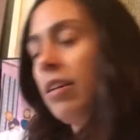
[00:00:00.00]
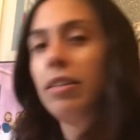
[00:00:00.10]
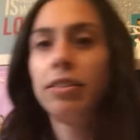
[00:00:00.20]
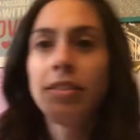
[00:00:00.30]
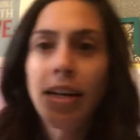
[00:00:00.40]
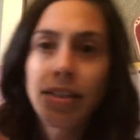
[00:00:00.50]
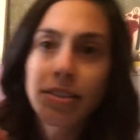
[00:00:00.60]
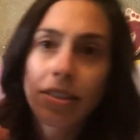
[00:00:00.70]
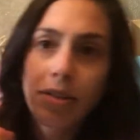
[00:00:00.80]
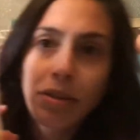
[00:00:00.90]
Does that
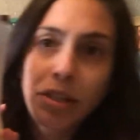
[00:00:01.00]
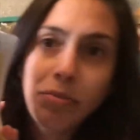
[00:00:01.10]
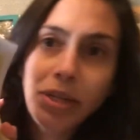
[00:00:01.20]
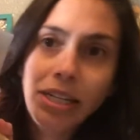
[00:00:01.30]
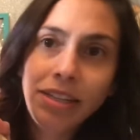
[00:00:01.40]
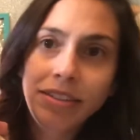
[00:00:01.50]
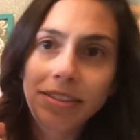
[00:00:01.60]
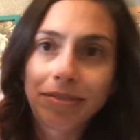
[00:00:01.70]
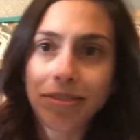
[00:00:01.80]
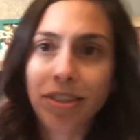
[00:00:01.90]
start with a B?
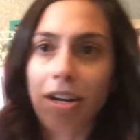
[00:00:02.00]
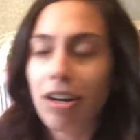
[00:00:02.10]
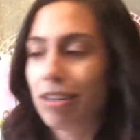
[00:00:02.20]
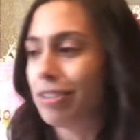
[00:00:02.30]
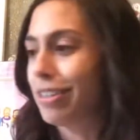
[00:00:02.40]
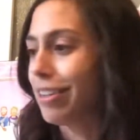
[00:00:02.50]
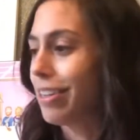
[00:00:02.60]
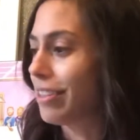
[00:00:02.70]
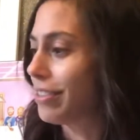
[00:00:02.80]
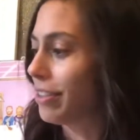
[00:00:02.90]
Dog? I don't
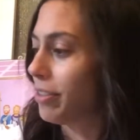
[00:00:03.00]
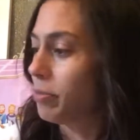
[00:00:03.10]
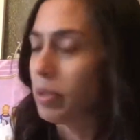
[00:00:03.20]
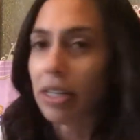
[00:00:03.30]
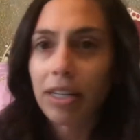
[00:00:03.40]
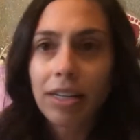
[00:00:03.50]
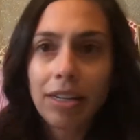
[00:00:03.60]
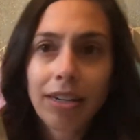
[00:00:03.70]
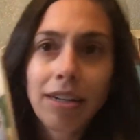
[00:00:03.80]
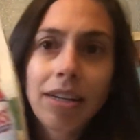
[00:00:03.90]
think so, but
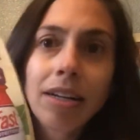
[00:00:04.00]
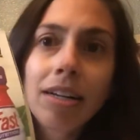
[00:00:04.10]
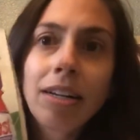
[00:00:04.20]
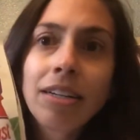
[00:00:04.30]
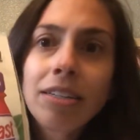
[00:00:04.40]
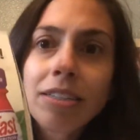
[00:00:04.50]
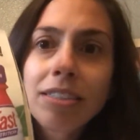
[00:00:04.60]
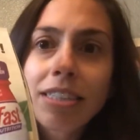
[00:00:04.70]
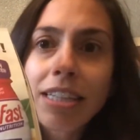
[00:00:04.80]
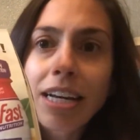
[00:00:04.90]
you
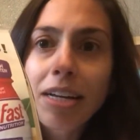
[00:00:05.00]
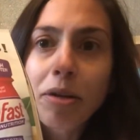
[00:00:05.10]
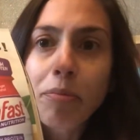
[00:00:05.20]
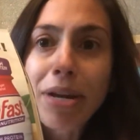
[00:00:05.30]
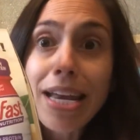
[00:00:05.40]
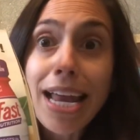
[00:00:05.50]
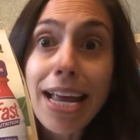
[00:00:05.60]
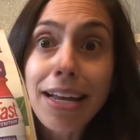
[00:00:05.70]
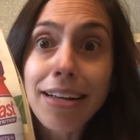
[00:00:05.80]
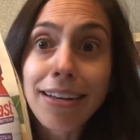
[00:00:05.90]
see that?
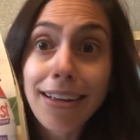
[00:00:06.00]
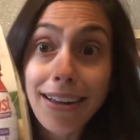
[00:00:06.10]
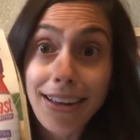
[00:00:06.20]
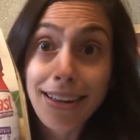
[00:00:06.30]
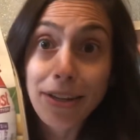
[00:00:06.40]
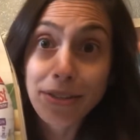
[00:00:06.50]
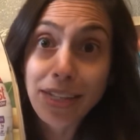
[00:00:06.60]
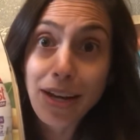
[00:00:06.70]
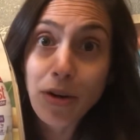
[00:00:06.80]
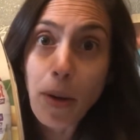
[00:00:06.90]
Banana. Can I cut those
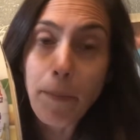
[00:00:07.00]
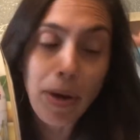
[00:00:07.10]
out?